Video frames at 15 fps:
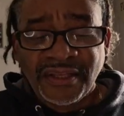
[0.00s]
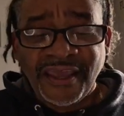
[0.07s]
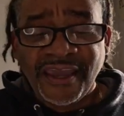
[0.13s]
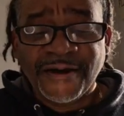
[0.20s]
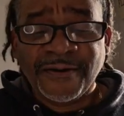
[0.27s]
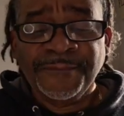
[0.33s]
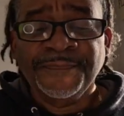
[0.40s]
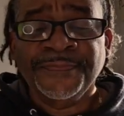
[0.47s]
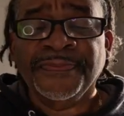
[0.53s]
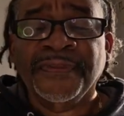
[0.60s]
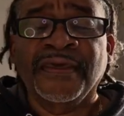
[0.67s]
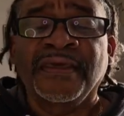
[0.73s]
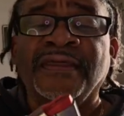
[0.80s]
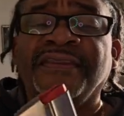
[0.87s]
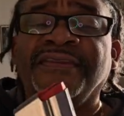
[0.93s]
Now,
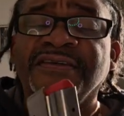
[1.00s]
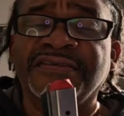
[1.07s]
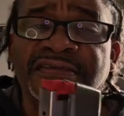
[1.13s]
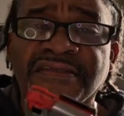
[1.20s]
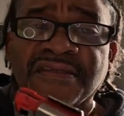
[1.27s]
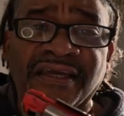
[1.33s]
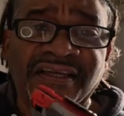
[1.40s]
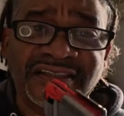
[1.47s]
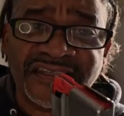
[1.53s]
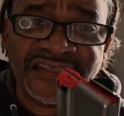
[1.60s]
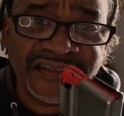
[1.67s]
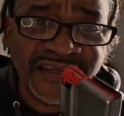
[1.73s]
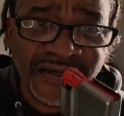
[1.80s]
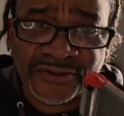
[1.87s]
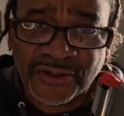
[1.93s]
this is like a
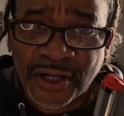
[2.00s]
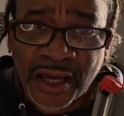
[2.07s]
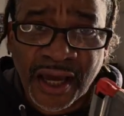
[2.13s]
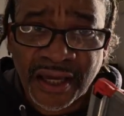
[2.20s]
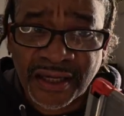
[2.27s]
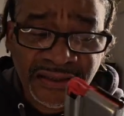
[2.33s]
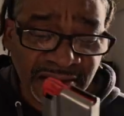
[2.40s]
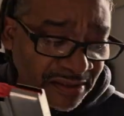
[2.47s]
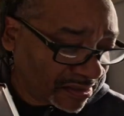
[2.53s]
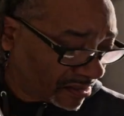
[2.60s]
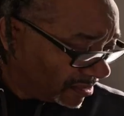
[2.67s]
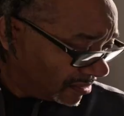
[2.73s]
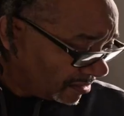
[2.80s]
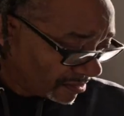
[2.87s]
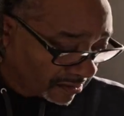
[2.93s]

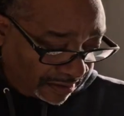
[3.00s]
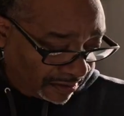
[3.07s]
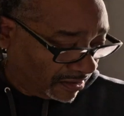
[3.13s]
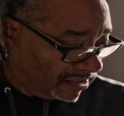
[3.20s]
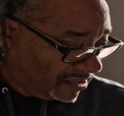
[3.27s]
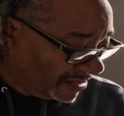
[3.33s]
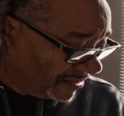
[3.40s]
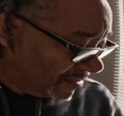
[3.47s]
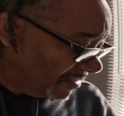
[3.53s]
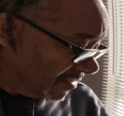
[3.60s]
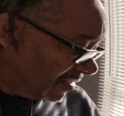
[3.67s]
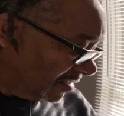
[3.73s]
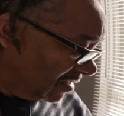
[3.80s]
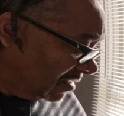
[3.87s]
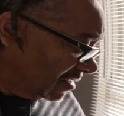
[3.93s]
standardized, here,
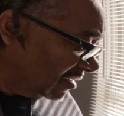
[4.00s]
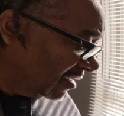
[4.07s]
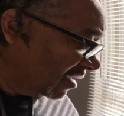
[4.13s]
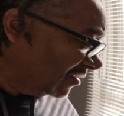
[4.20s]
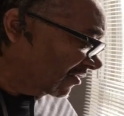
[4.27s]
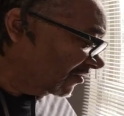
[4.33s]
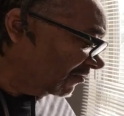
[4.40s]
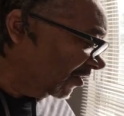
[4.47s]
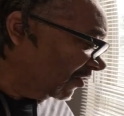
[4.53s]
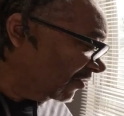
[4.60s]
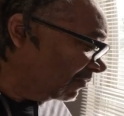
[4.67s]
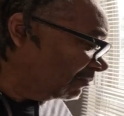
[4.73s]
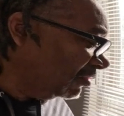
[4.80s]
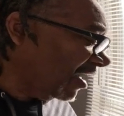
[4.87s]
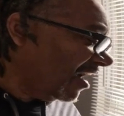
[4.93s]
got a
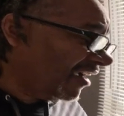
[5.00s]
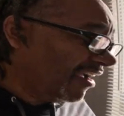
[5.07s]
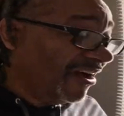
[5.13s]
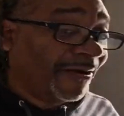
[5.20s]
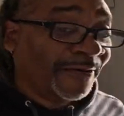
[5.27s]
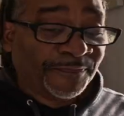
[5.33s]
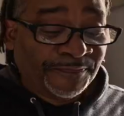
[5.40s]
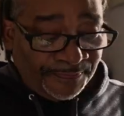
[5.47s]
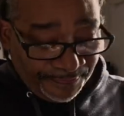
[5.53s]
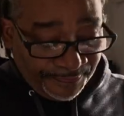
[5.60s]
300 blackout,